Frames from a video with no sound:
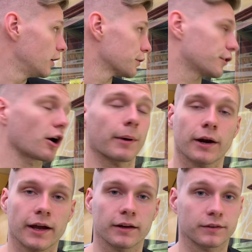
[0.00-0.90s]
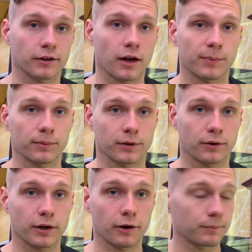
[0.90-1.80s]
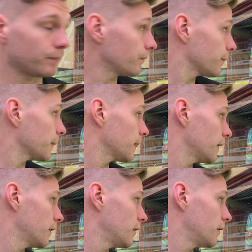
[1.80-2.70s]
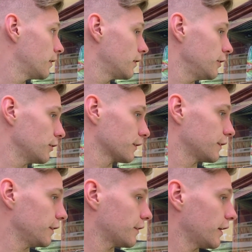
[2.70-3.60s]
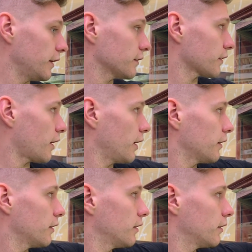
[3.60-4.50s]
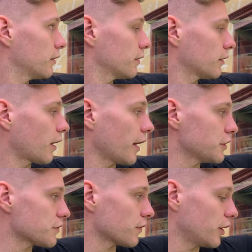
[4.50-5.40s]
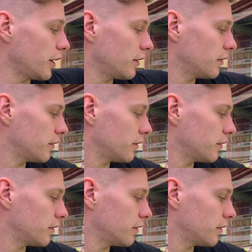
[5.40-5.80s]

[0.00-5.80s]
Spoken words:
to know about eggs that a lot of people don't know. You'll see things like cage-free.